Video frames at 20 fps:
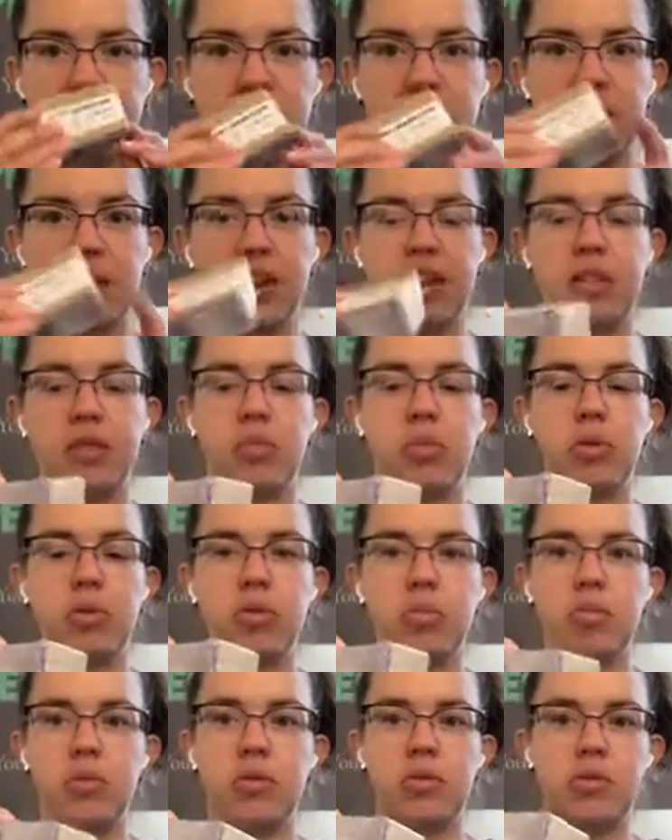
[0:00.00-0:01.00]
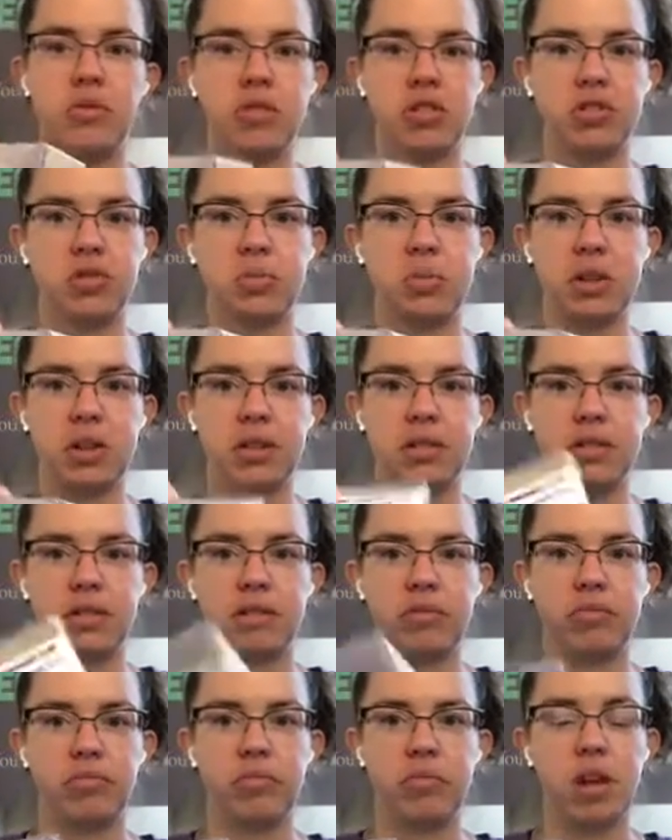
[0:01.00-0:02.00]
It's purple just because
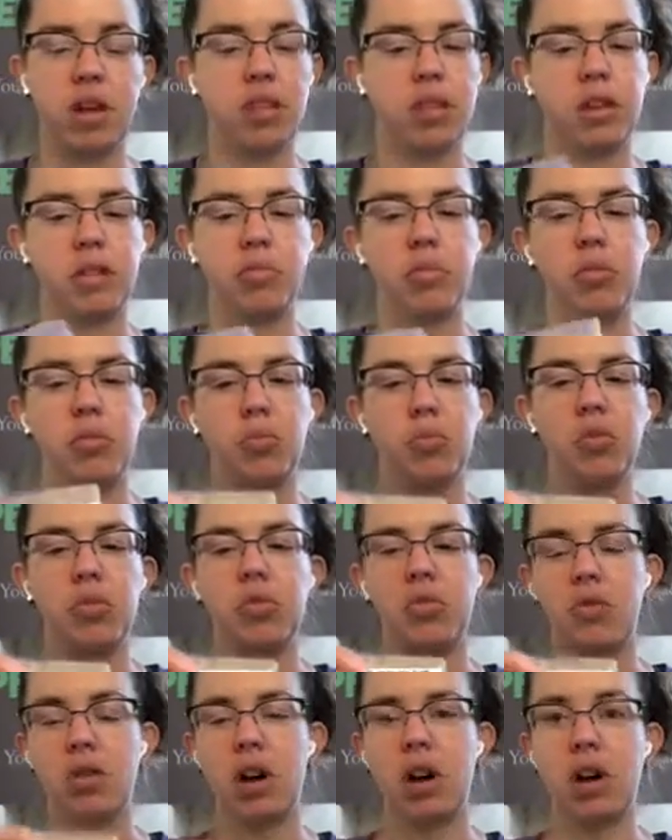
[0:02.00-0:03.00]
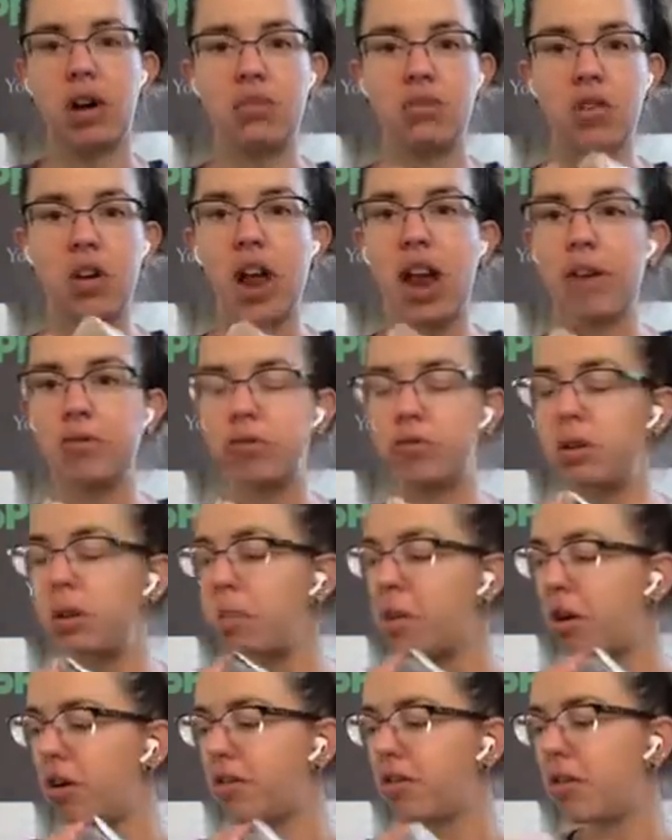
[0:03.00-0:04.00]
I like purple. So I have 3
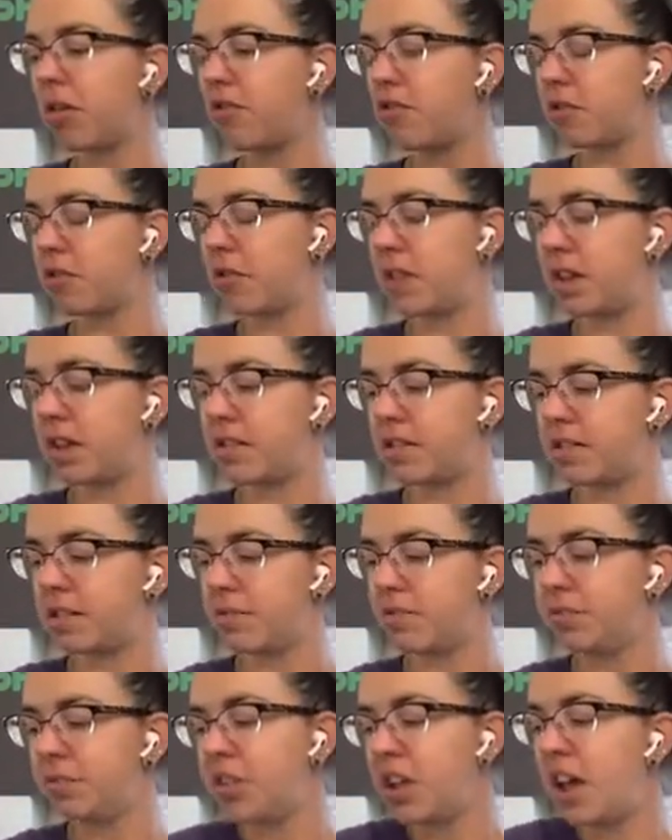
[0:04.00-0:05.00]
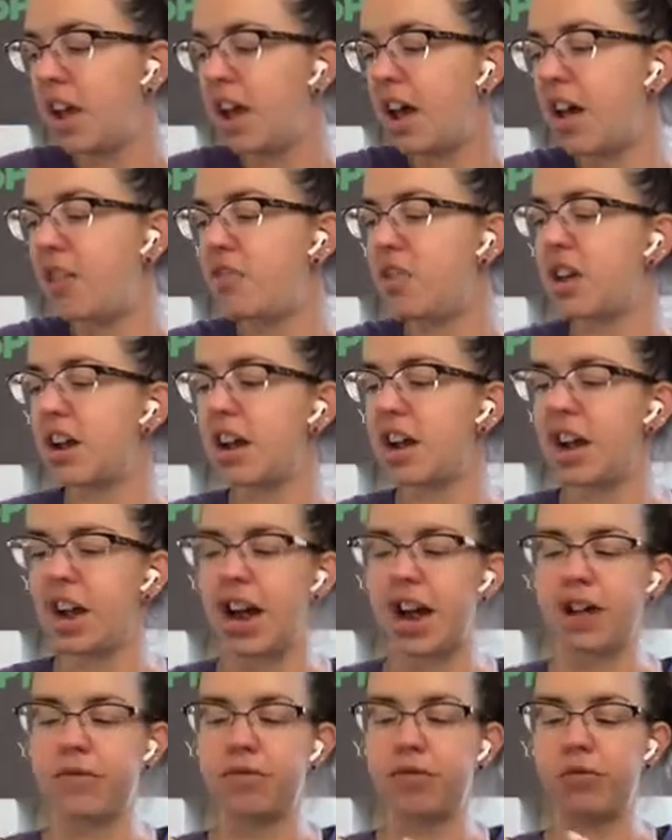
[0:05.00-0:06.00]
bars left of this, and then I
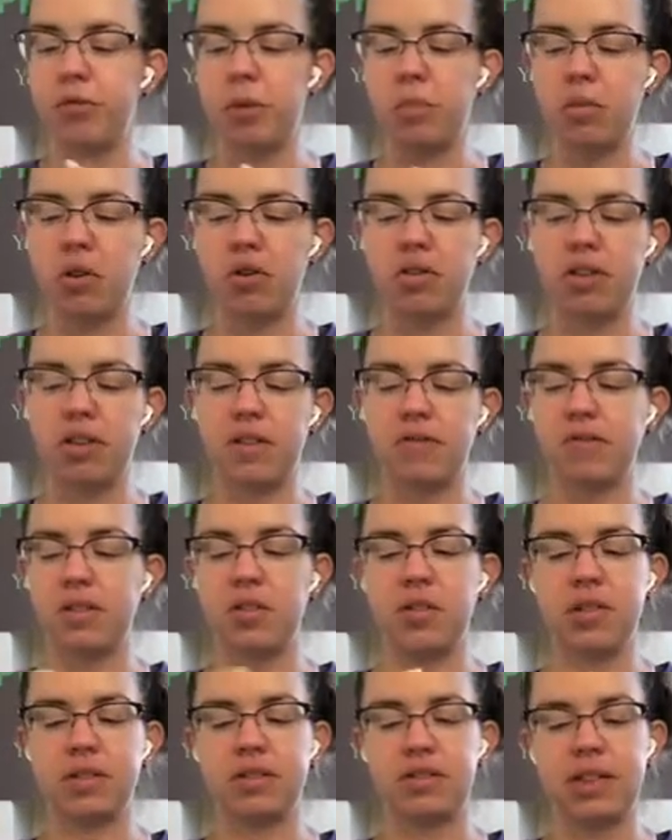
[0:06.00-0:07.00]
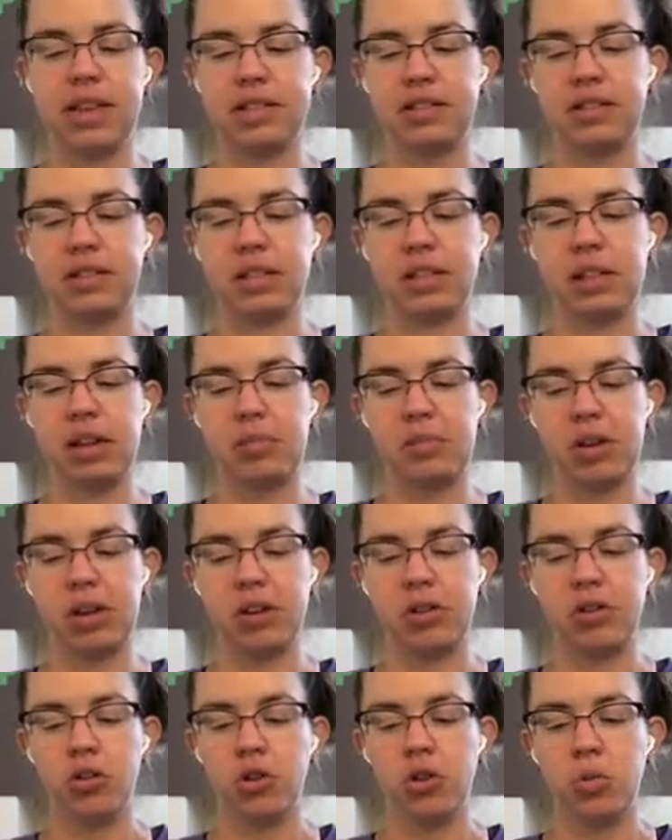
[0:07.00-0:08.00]
have 3 bars left of this Zesty Lemon,
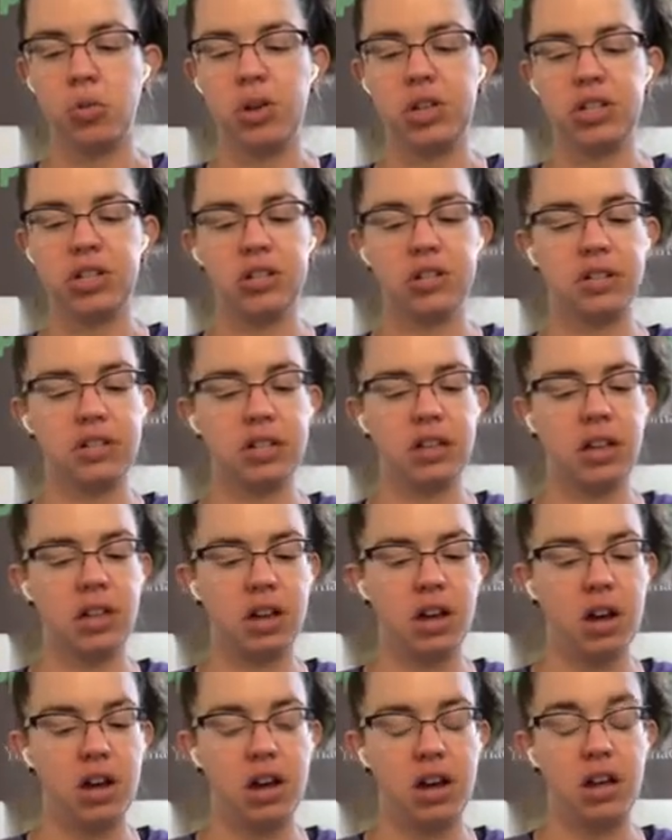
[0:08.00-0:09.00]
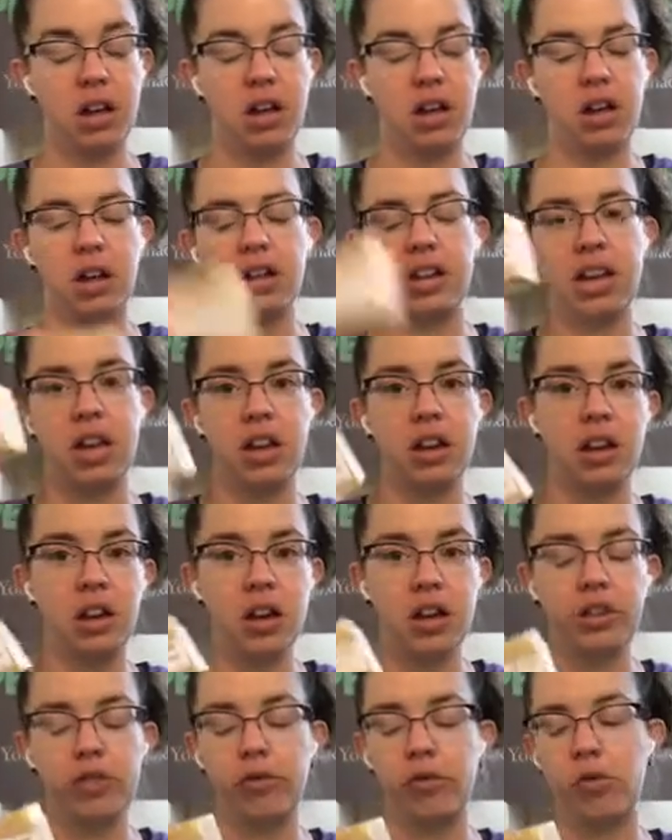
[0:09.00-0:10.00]
which is again an
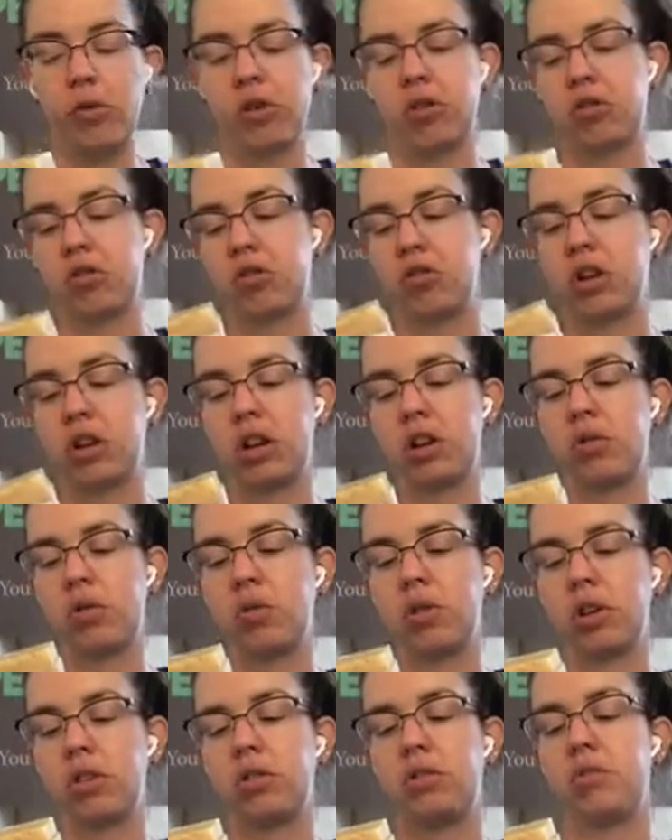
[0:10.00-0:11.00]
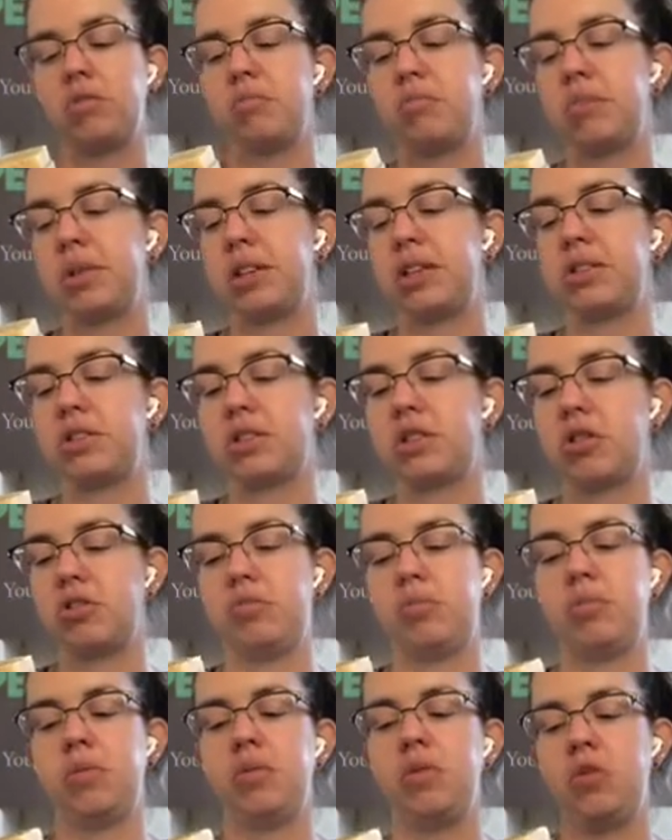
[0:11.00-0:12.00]
olive oil, coconut oil based soap,
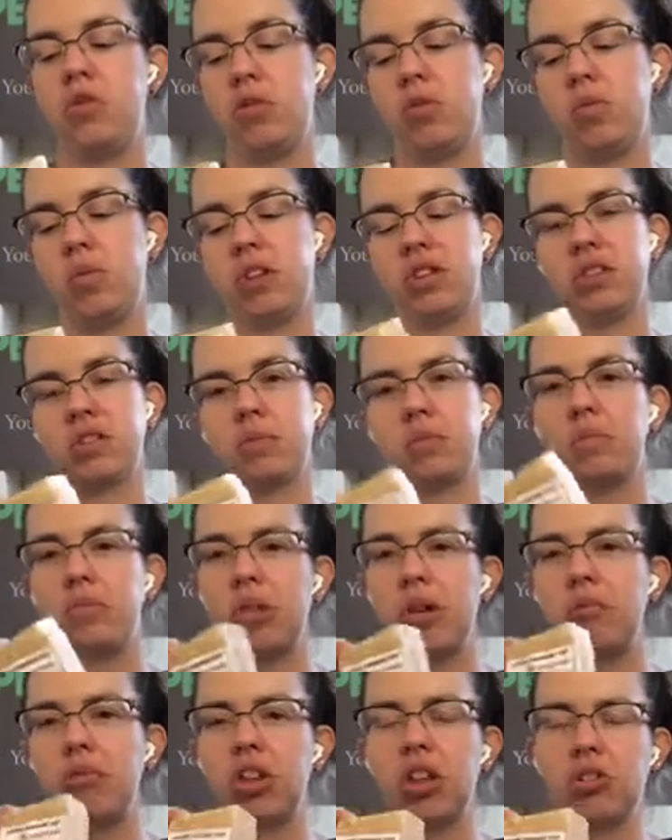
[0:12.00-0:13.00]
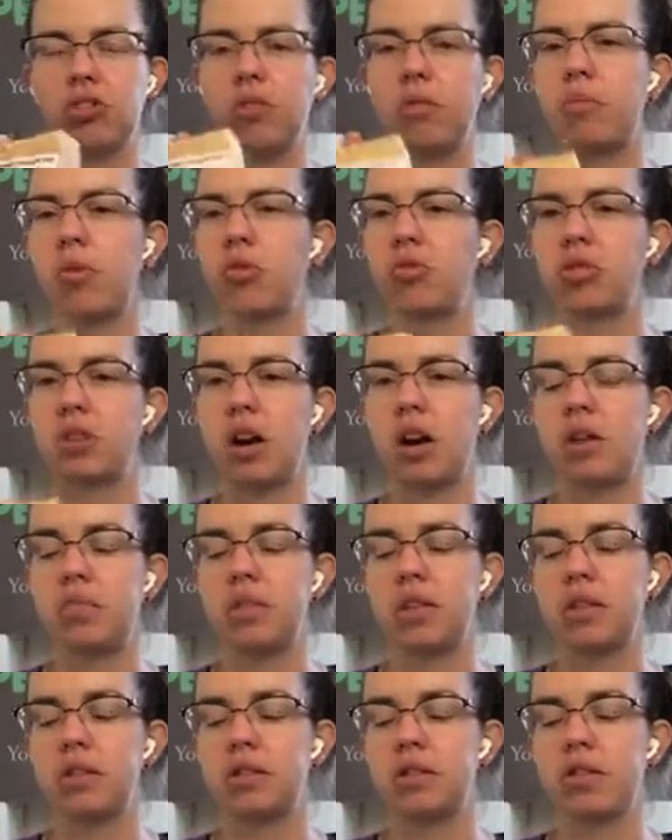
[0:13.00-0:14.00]
which is probably like the most
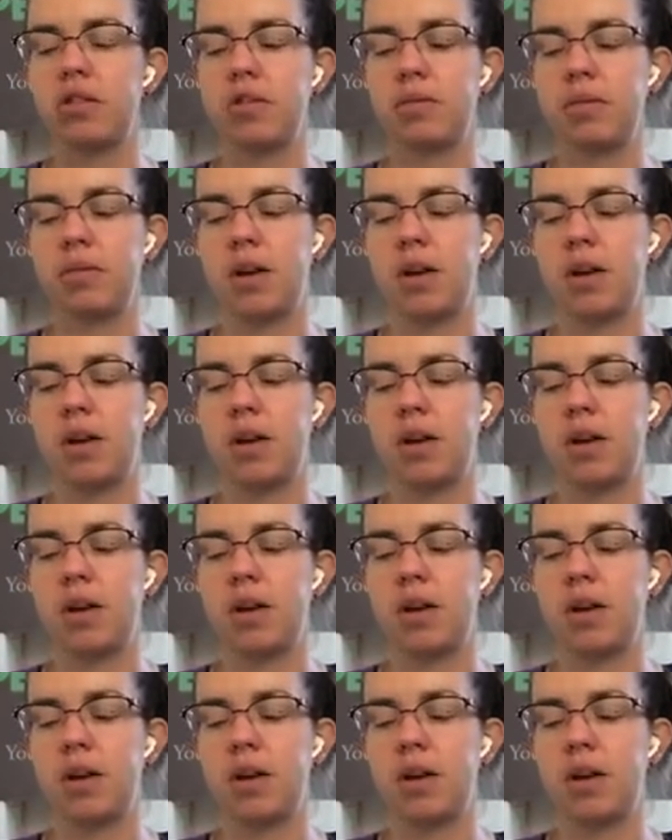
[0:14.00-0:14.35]
common soap.